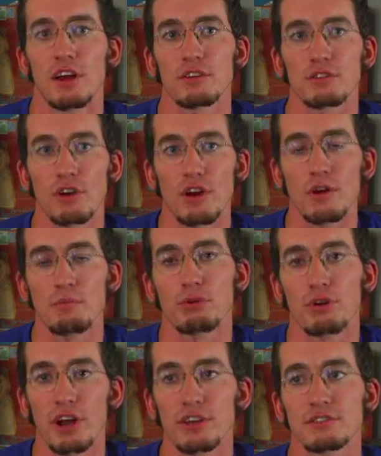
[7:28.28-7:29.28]
I was
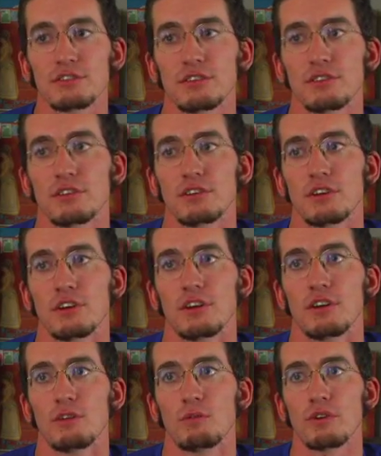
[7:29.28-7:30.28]
impressed
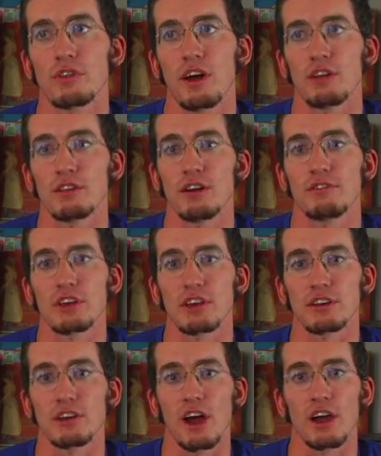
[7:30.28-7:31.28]
with how loving
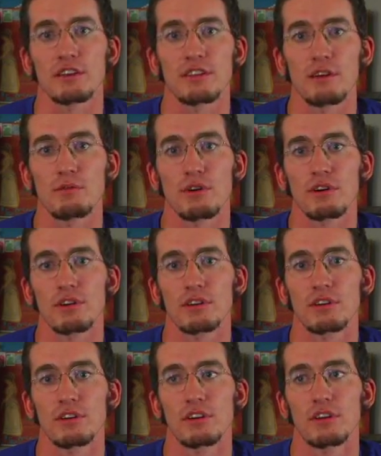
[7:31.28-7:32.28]
and kind they were,
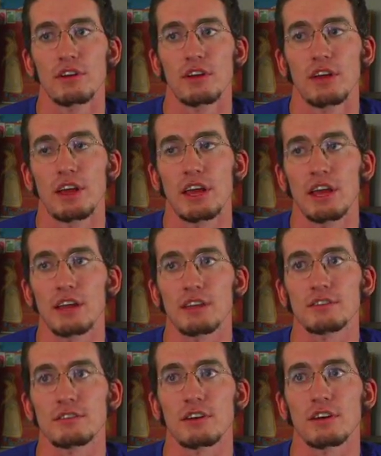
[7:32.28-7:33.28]

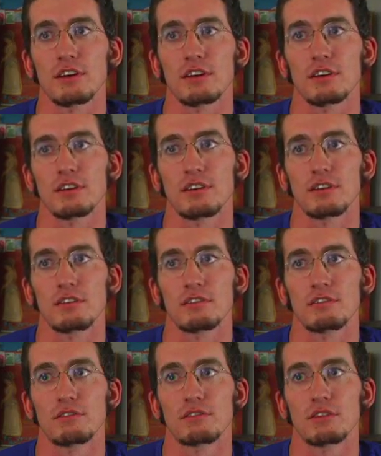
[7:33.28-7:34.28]
and uh,
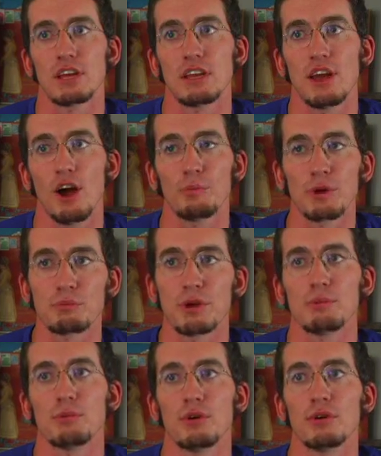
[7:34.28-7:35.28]
in helping
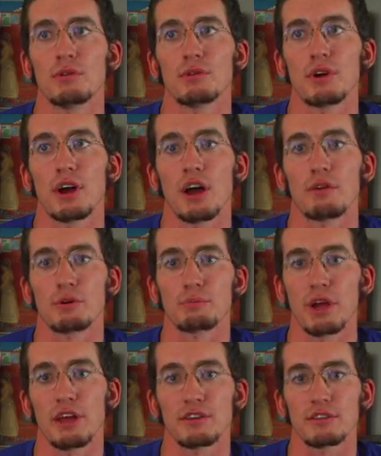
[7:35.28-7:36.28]
people uh,
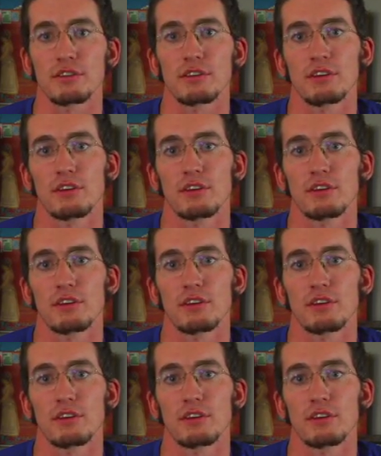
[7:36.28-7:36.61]
repent